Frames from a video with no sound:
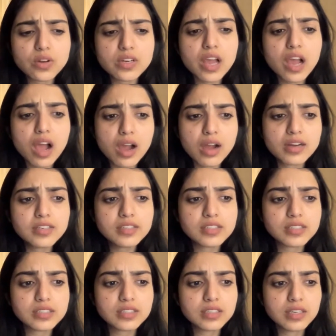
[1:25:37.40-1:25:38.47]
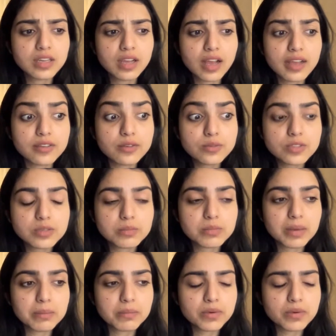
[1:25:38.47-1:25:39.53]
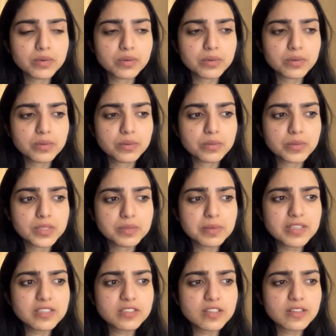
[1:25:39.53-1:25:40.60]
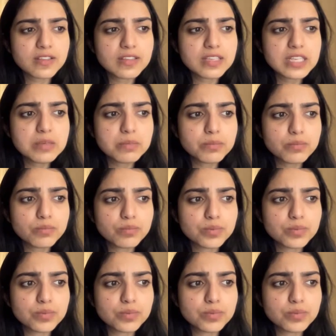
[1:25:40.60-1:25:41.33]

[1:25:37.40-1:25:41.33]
Heart. I don't remember. It's by Sandeep.